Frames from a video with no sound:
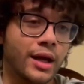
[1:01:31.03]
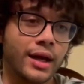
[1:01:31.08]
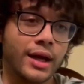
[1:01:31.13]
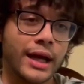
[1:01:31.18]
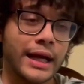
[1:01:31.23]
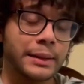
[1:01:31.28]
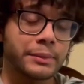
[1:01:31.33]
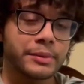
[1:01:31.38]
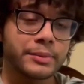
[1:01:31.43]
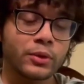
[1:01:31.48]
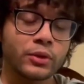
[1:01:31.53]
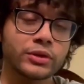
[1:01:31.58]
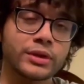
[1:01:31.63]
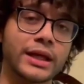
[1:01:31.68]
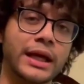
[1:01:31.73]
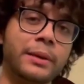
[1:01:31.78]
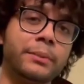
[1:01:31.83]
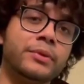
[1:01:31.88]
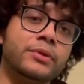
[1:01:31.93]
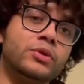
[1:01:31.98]
I'll be more than
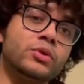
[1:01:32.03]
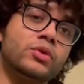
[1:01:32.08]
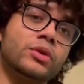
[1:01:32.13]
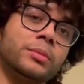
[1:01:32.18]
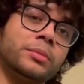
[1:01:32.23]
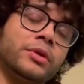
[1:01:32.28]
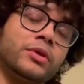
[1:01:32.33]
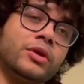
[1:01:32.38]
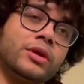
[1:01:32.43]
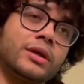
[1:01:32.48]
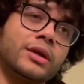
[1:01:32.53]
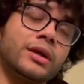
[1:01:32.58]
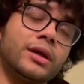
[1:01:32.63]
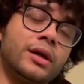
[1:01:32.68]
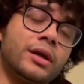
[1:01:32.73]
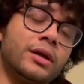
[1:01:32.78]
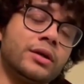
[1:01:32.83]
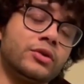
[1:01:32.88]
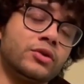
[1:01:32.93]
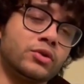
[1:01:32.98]
happy to
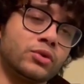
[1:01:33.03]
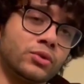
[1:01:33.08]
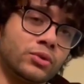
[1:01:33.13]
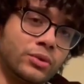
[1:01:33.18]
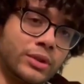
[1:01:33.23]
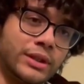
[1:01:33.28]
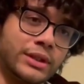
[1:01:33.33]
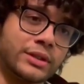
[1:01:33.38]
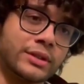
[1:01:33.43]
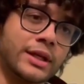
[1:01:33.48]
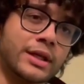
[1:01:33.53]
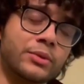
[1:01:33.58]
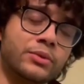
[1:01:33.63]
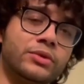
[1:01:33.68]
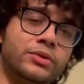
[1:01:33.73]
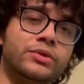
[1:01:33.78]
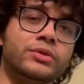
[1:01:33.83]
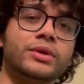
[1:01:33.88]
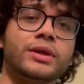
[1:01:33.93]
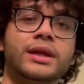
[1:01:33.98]
to interact
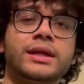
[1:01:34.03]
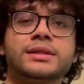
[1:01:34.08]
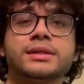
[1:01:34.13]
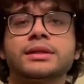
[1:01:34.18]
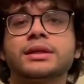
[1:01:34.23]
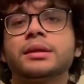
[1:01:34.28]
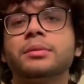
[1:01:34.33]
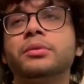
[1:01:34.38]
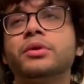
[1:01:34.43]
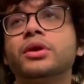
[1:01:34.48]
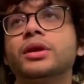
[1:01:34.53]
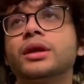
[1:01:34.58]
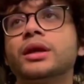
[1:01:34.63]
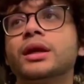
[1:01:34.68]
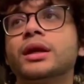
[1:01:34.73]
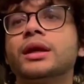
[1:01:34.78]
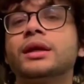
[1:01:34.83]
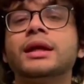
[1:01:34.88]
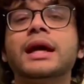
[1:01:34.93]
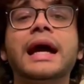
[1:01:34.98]
with you guys and communicate